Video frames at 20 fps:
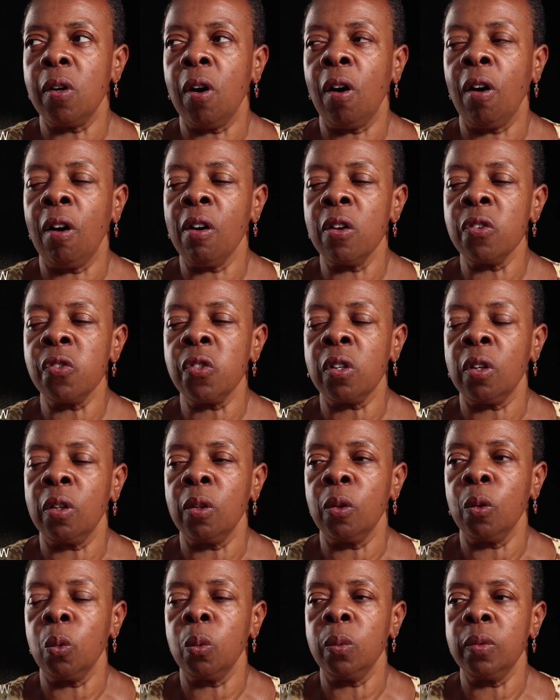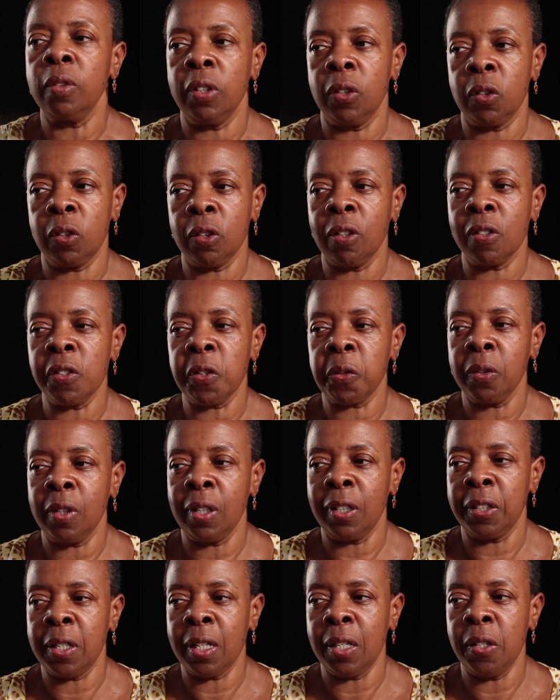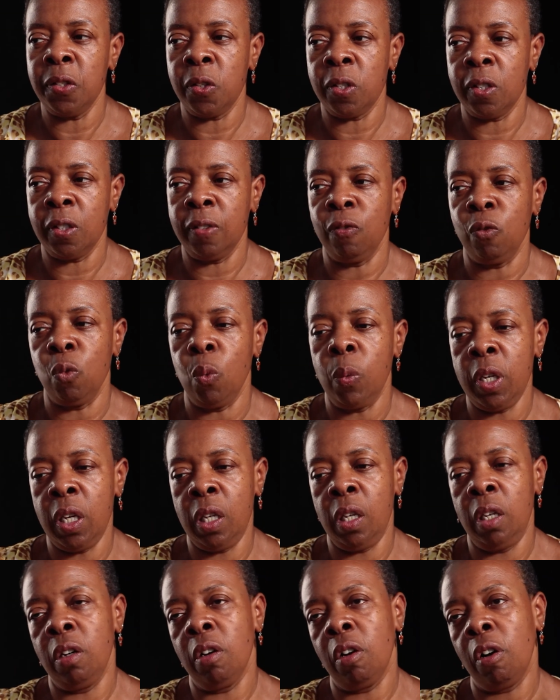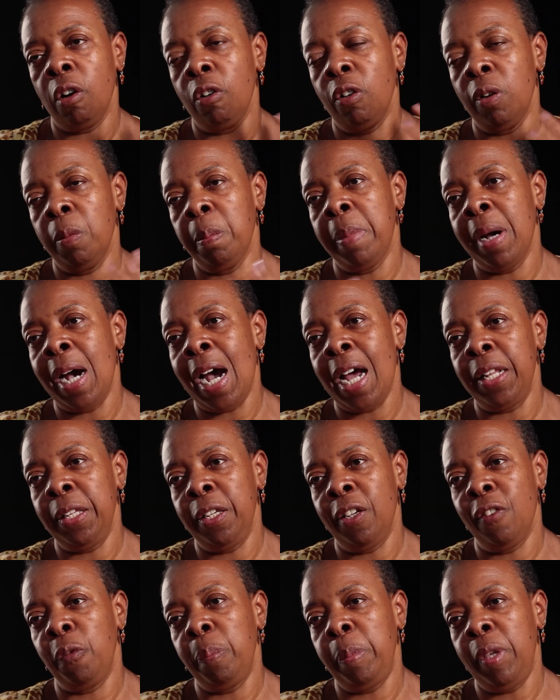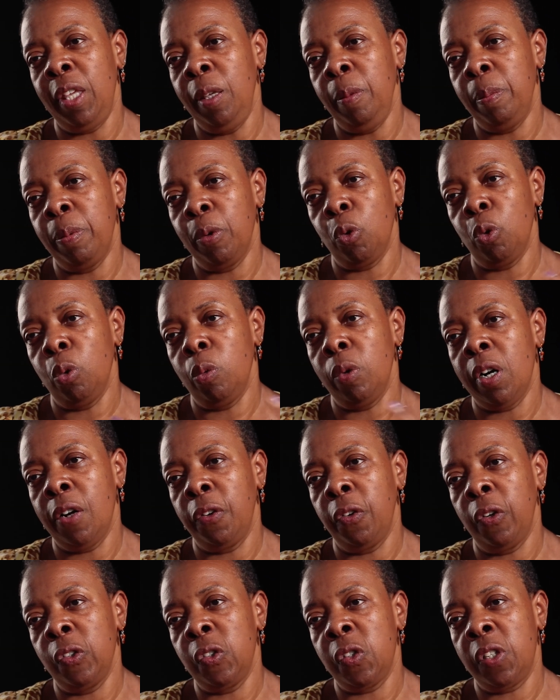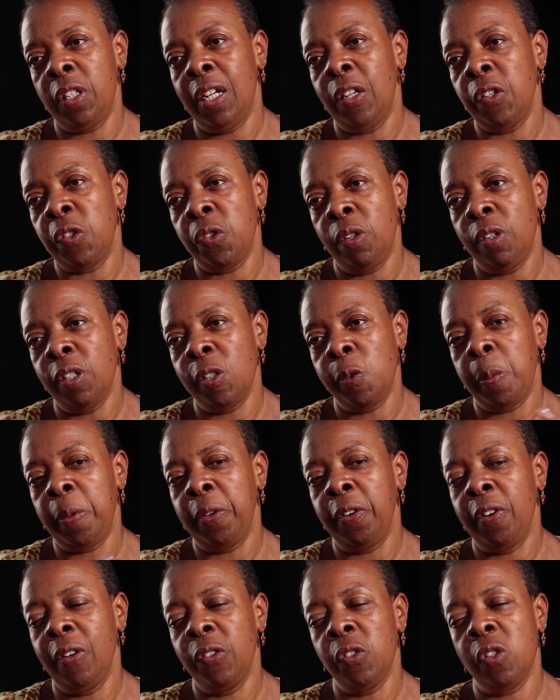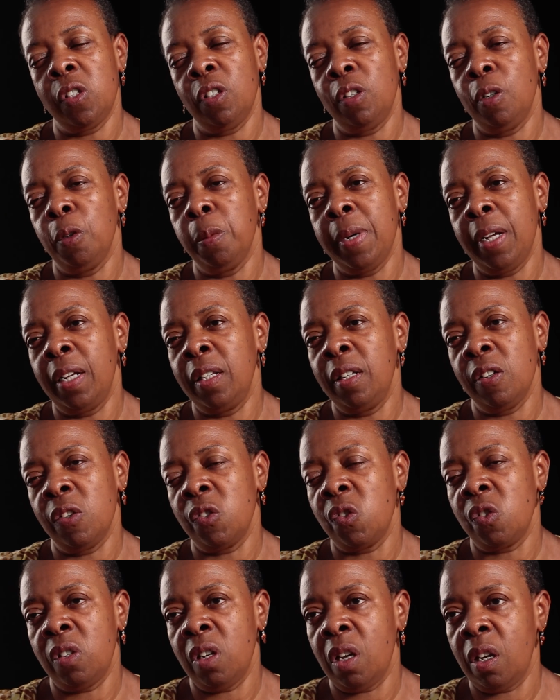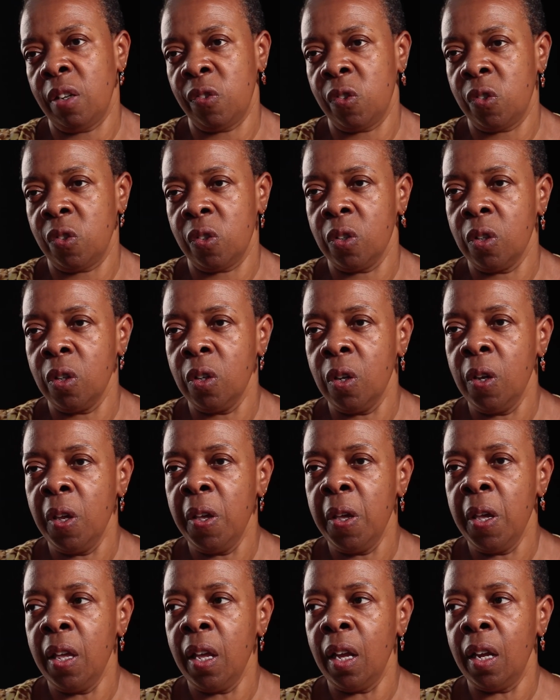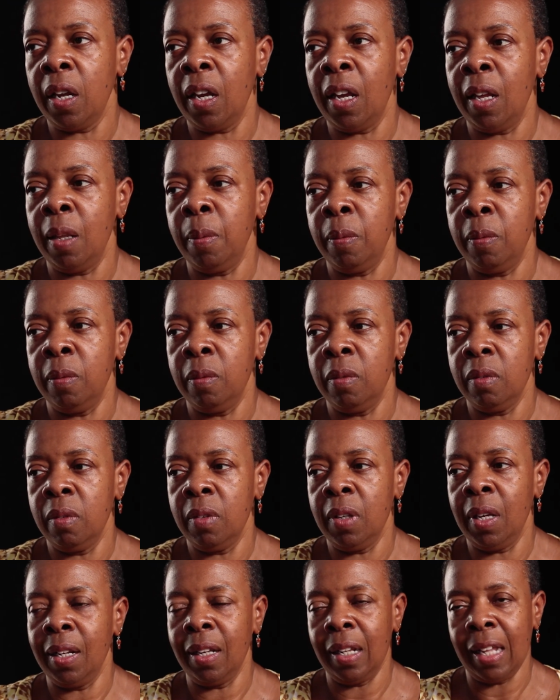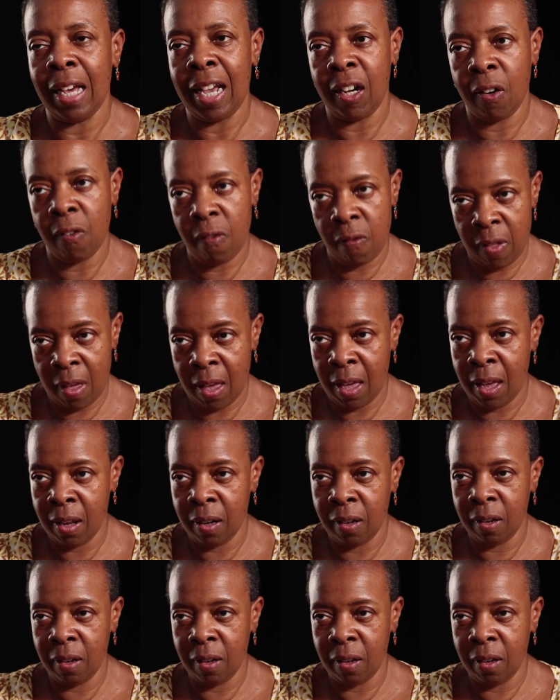also the sense of we are a body of people who understands an experience that nobody else does. And in light of that,